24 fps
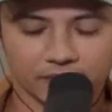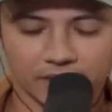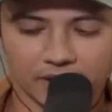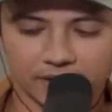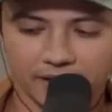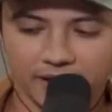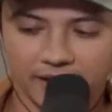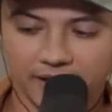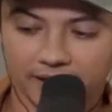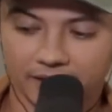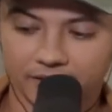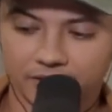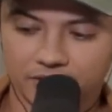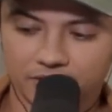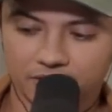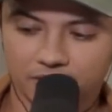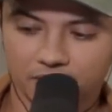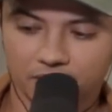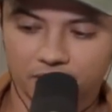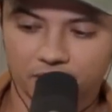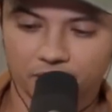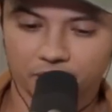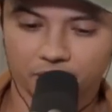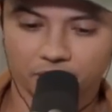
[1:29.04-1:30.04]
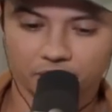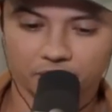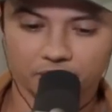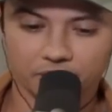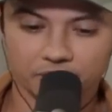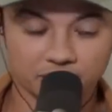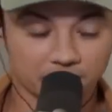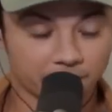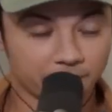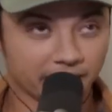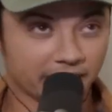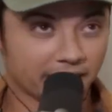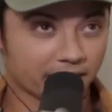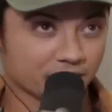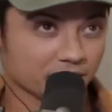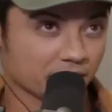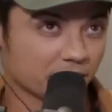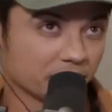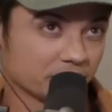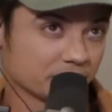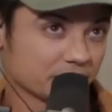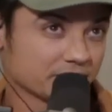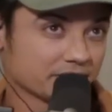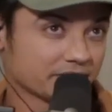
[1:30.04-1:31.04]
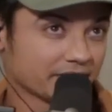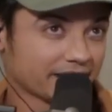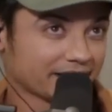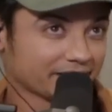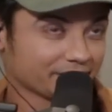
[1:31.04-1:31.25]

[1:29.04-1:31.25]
Yeah, so somebody else owns that